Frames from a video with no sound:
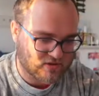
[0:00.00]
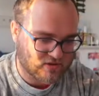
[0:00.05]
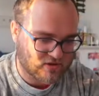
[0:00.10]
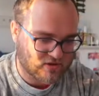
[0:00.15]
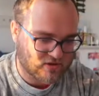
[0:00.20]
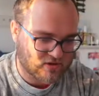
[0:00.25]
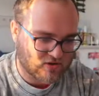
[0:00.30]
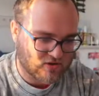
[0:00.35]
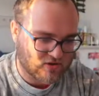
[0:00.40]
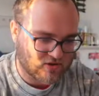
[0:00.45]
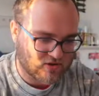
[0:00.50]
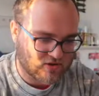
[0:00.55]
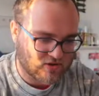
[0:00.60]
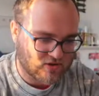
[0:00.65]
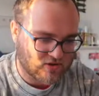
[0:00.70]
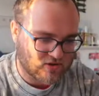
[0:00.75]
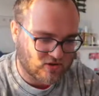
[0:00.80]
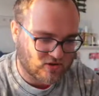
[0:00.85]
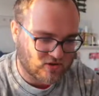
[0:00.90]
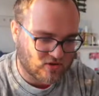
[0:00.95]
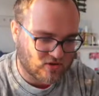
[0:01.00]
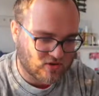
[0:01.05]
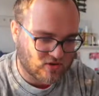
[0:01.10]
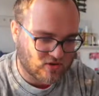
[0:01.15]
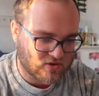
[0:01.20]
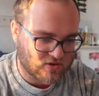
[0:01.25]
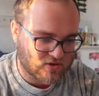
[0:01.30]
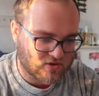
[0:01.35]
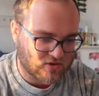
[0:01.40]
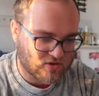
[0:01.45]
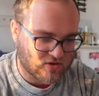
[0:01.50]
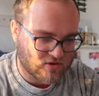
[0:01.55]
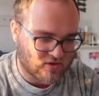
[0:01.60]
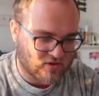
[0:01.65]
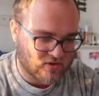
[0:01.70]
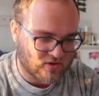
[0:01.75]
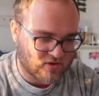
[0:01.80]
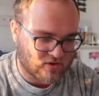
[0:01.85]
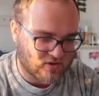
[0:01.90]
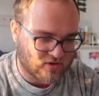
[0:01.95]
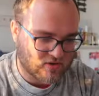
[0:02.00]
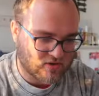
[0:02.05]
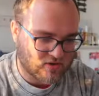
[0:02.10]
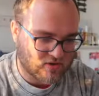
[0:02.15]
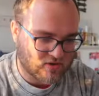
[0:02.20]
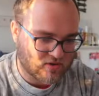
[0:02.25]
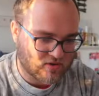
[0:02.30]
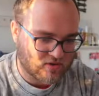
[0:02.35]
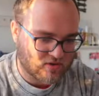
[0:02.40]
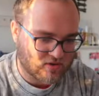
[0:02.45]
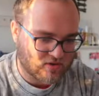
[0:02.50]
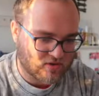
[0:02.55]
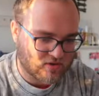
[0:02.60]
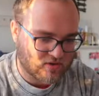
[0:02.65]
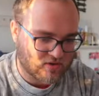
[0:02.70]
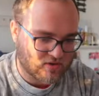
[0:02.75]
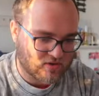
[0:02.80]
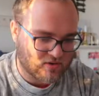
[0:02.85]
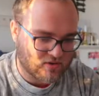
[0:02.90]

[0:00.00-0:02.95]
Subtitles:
Nothing is said.